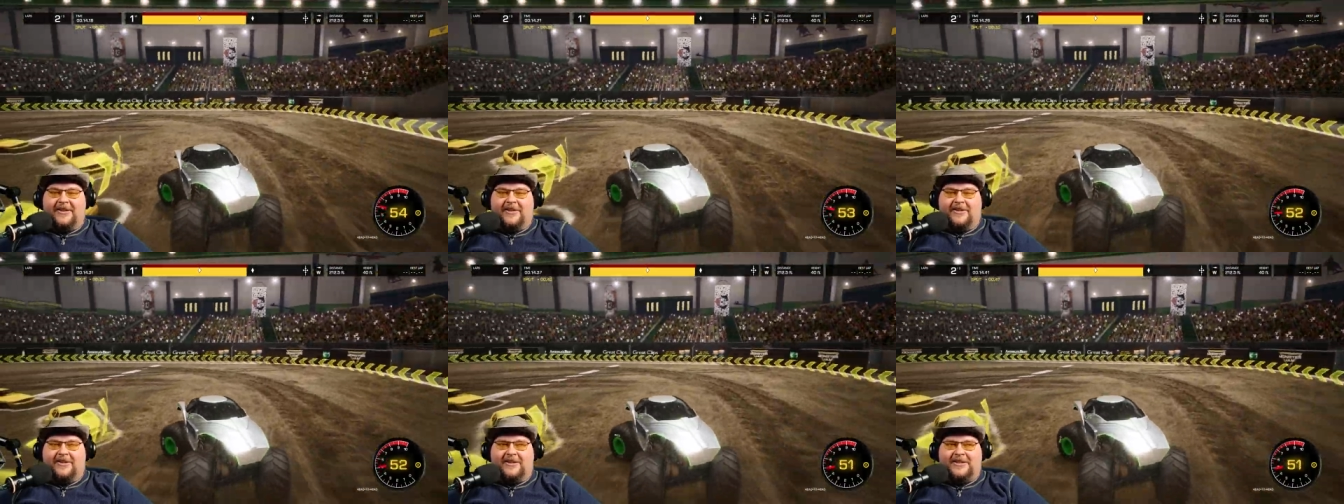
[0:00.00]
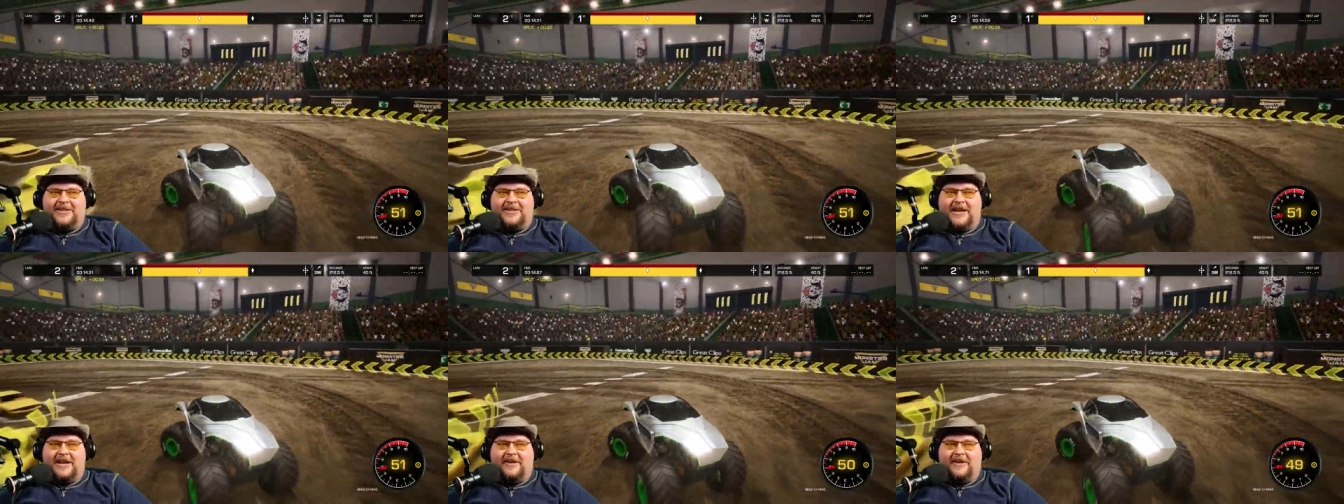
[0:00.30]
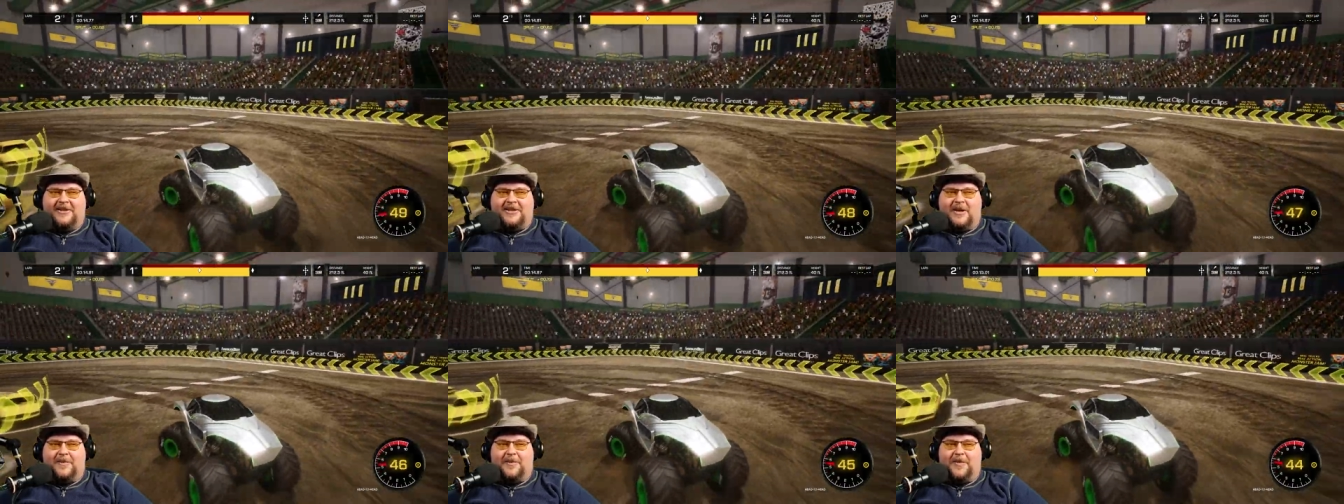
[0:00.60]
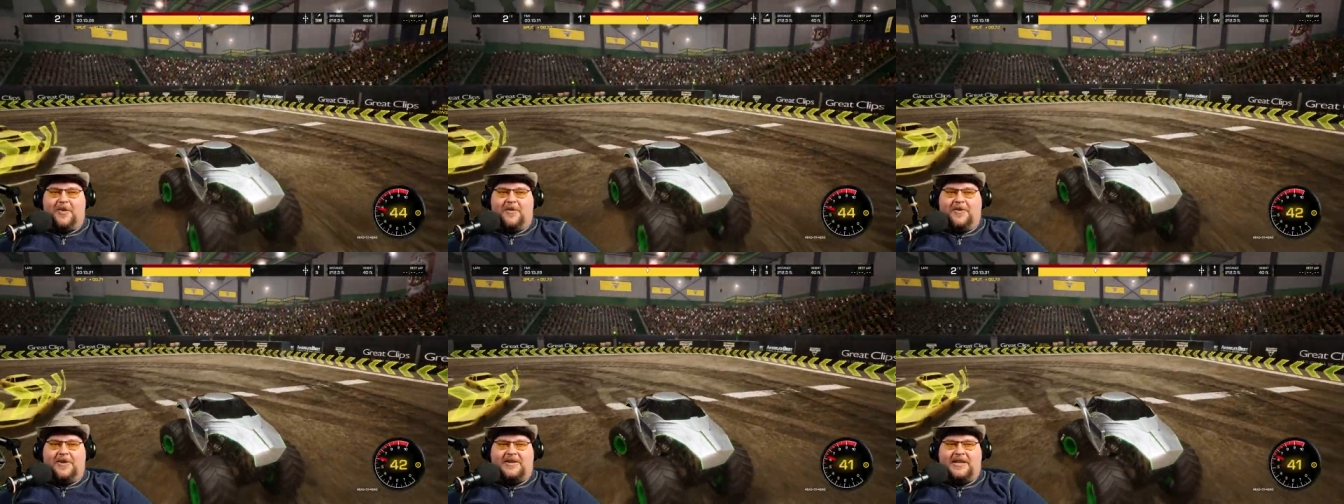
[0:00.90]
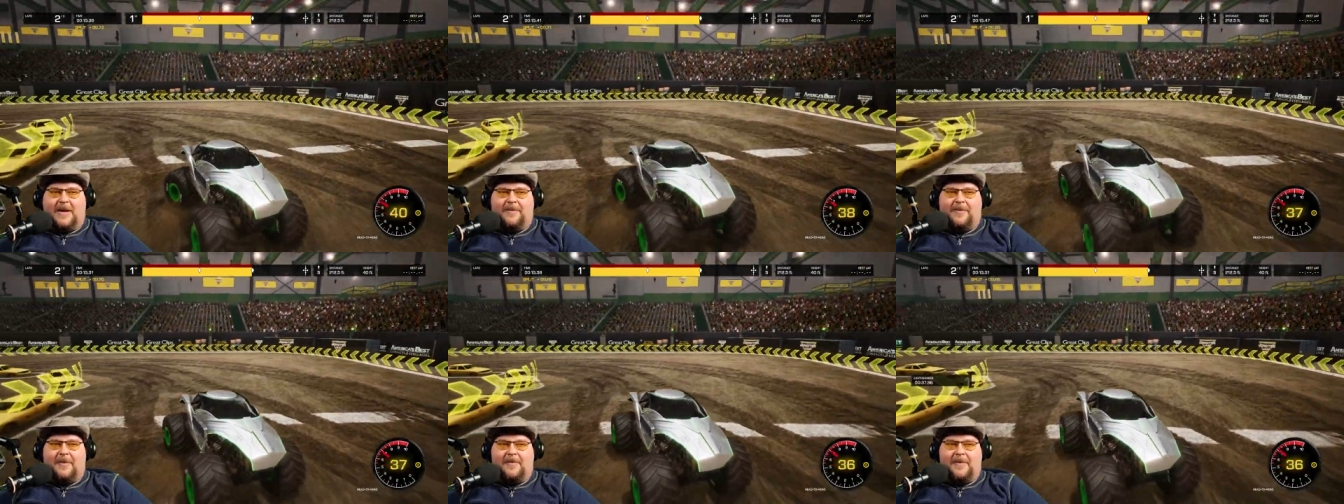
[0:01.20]
Earthshaker jumping over the
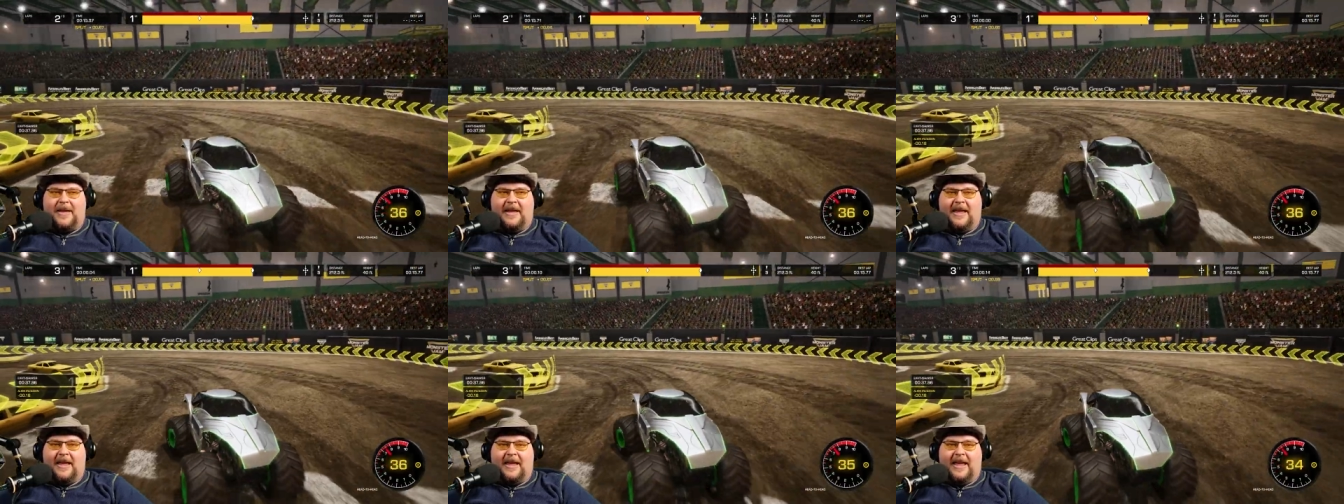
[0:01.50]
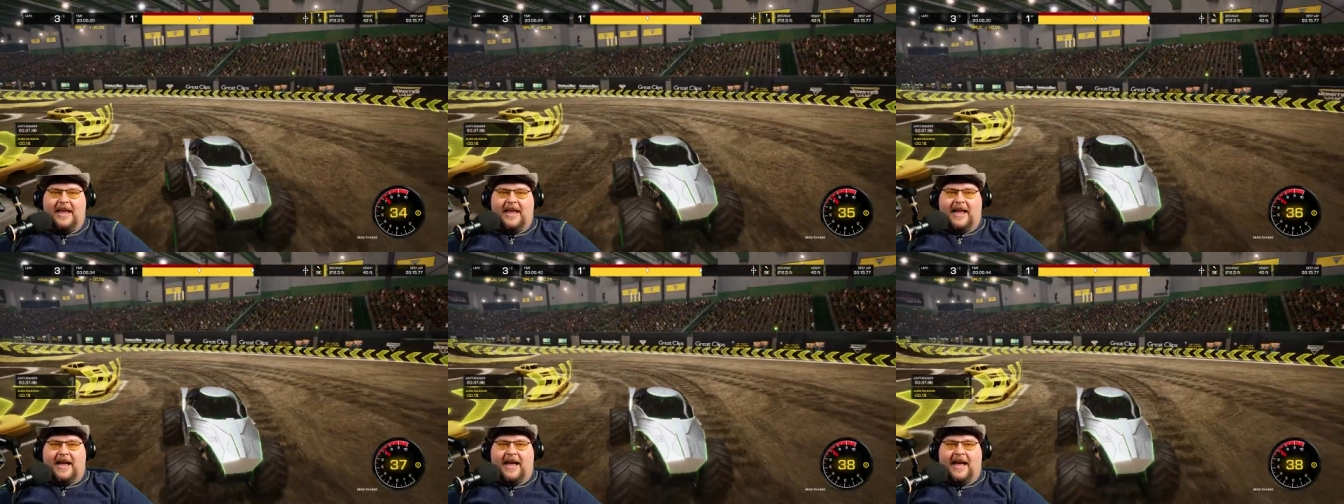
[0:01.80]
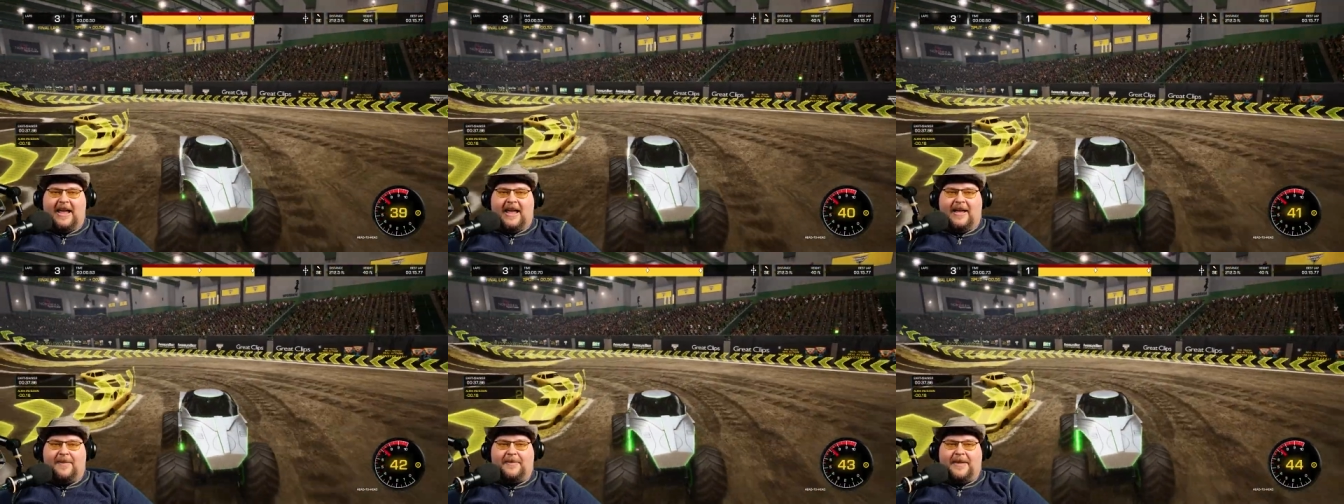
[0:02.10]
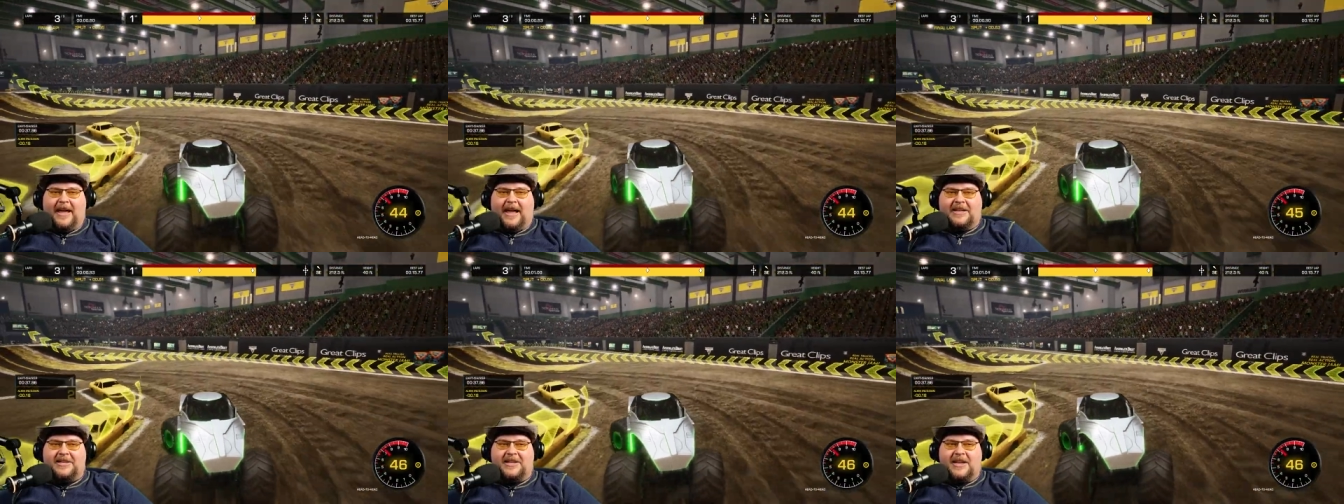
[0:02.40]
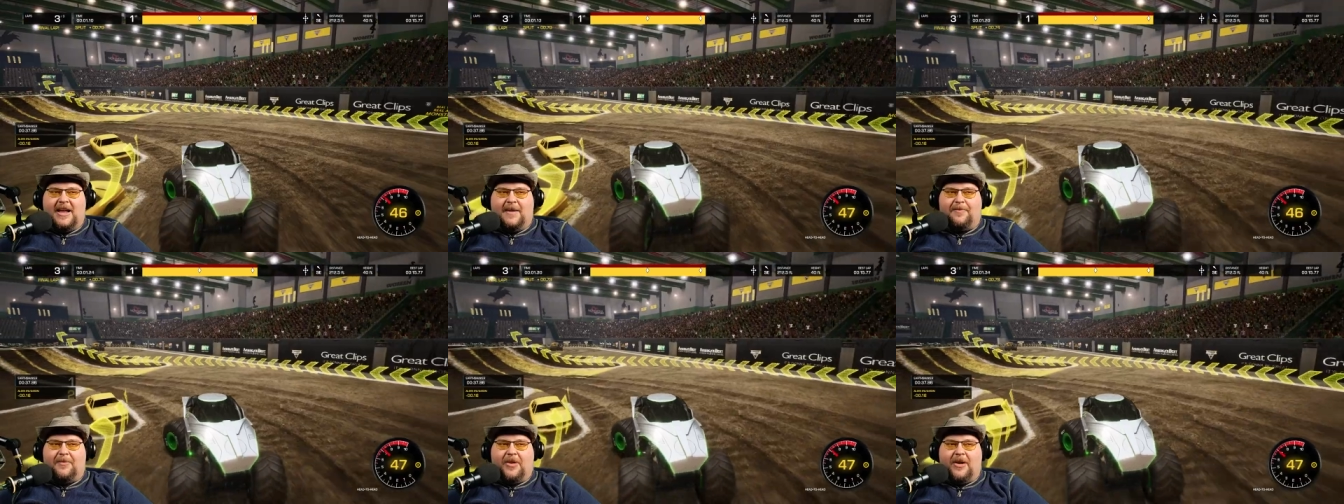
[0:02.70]
top of me. I am
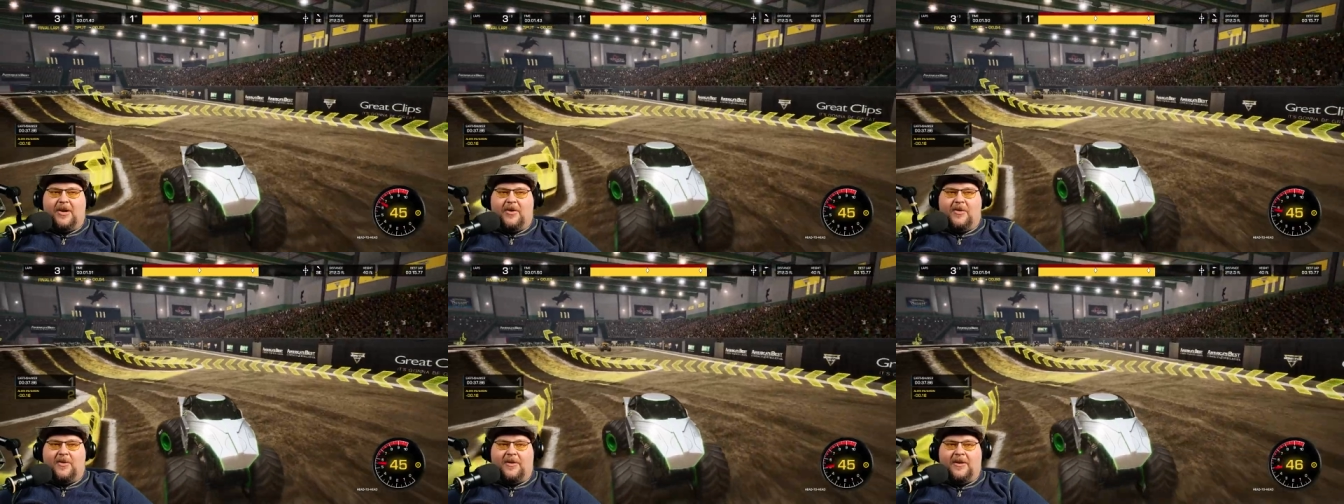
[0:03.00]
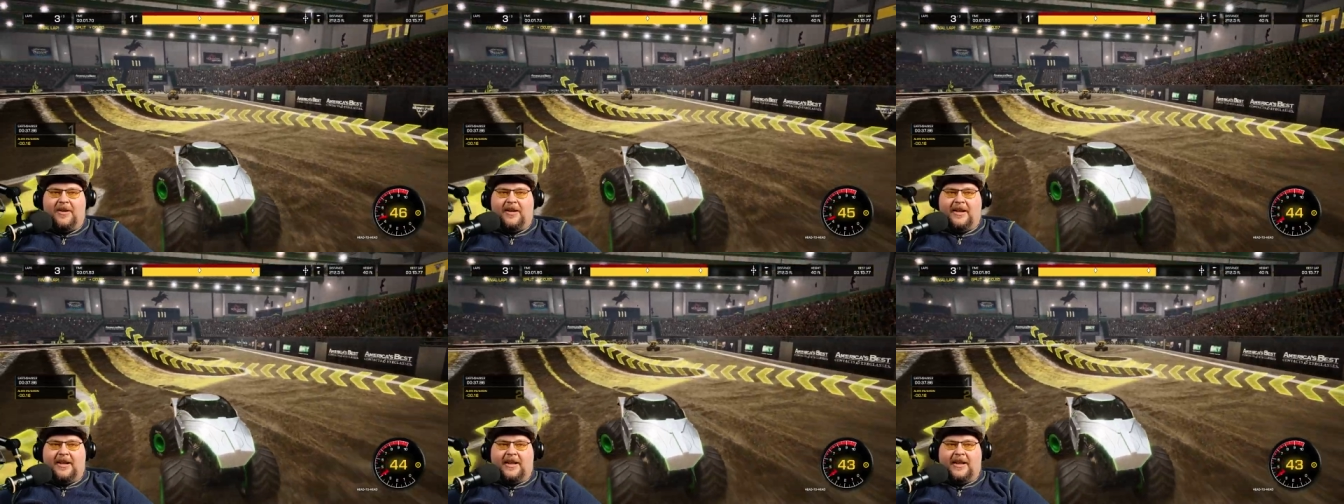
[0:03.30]
catching up though.